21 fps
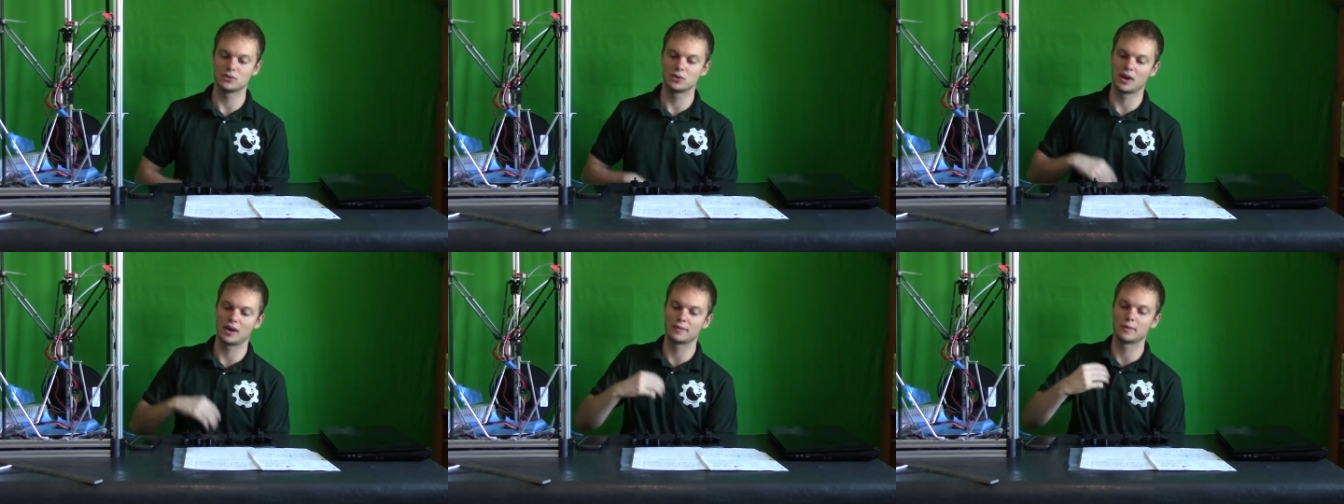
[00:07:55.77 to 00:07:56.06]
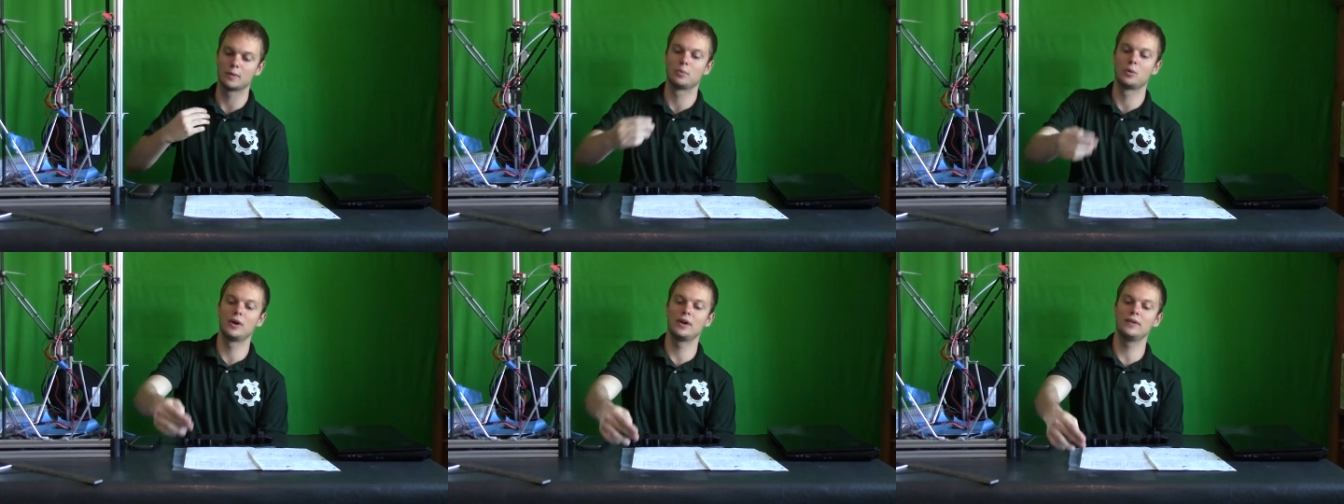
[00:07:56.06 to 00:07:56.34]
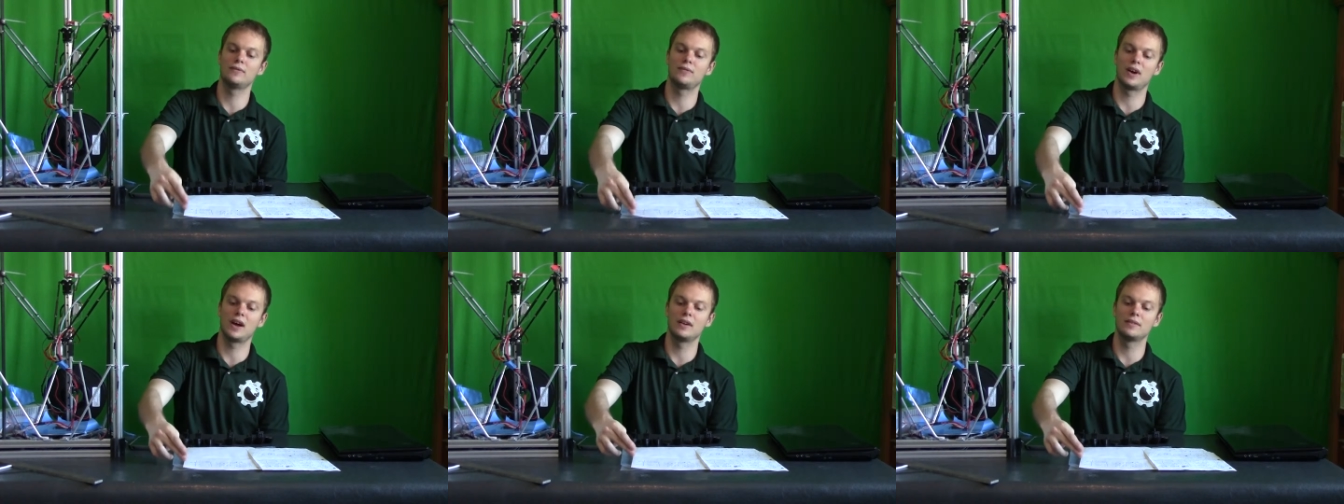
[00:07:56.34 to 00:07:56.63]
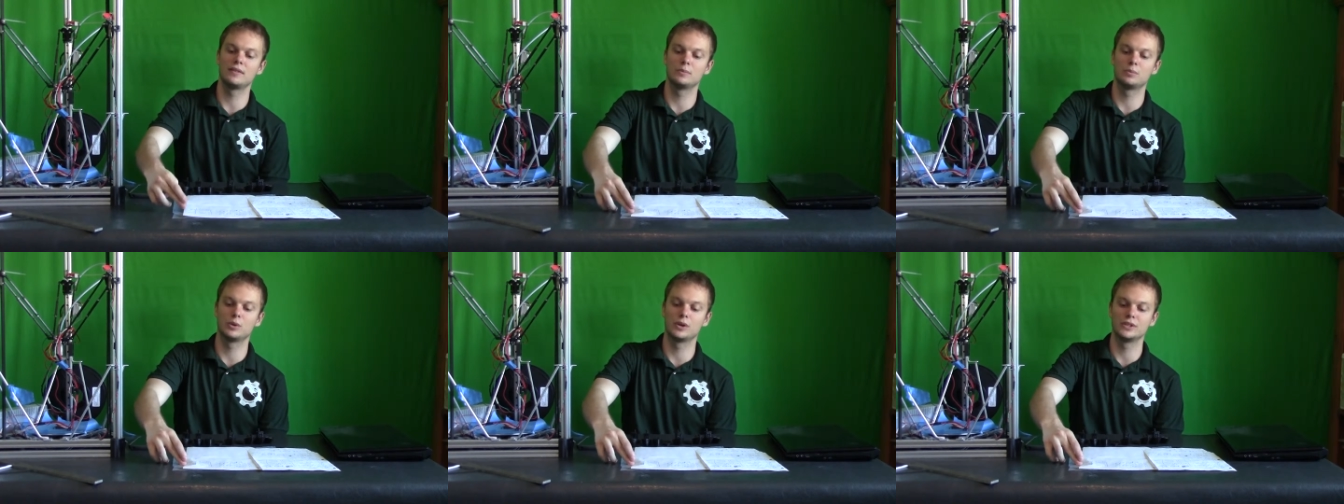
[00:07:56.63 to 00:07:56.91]
So I have a zero point
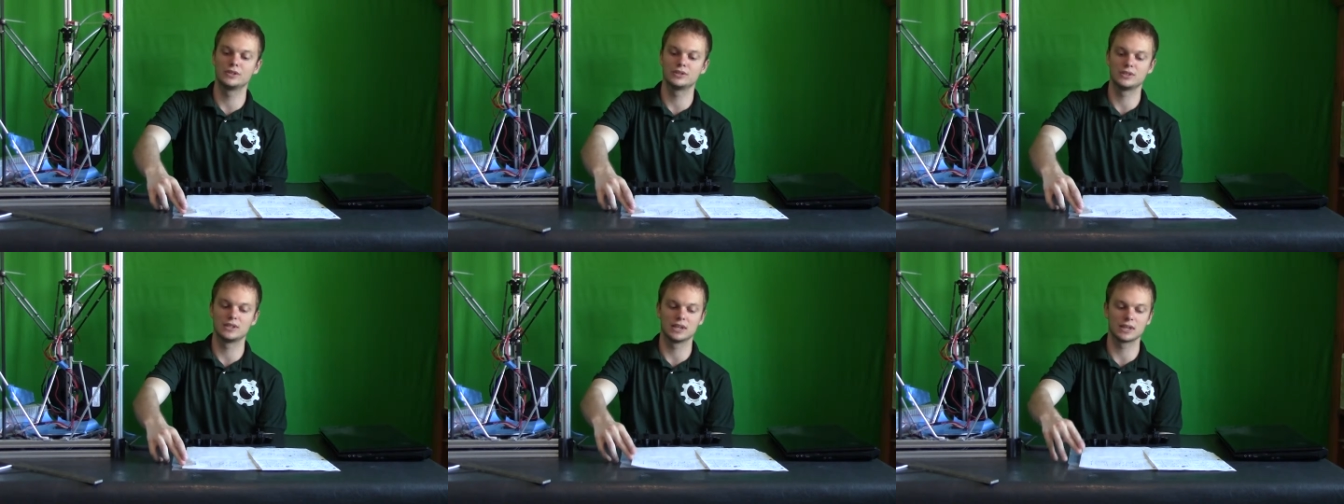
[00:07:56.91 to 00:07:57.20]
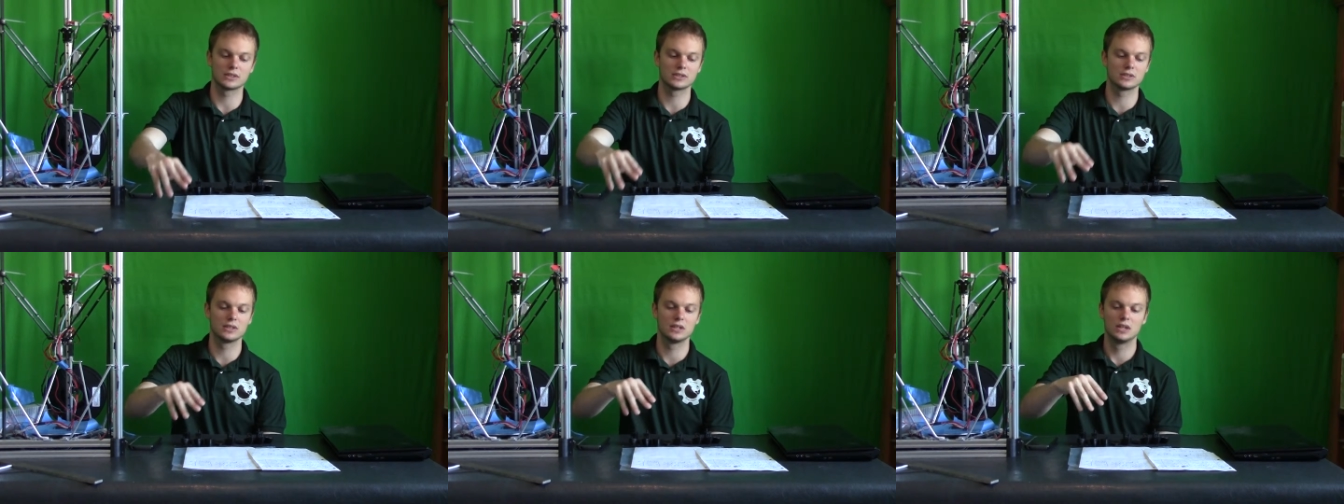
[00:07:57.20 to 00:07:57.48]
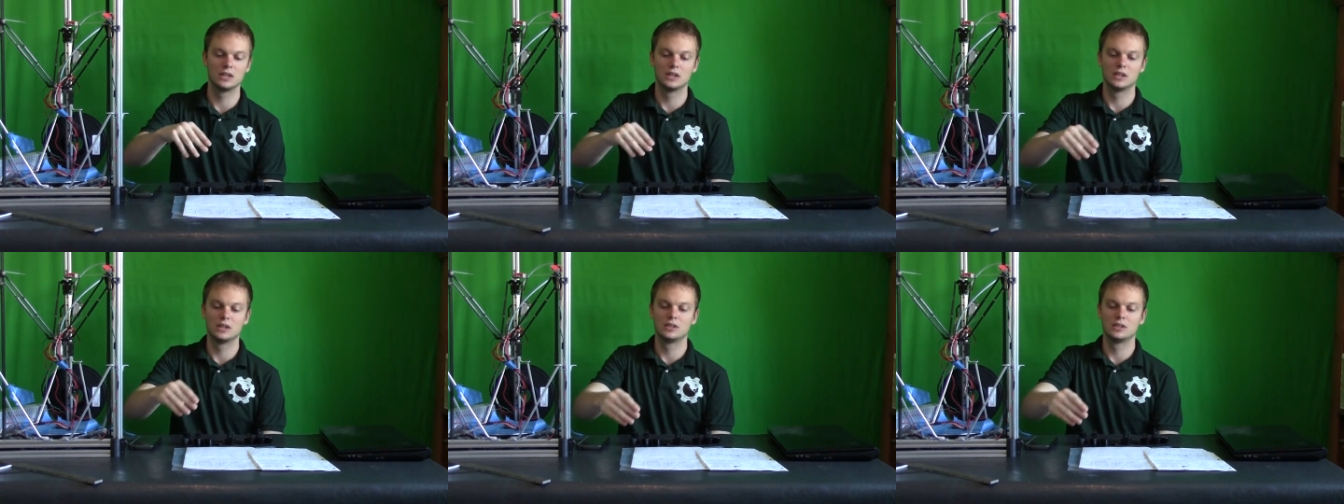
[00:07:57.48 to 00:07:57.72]
five and zero point six.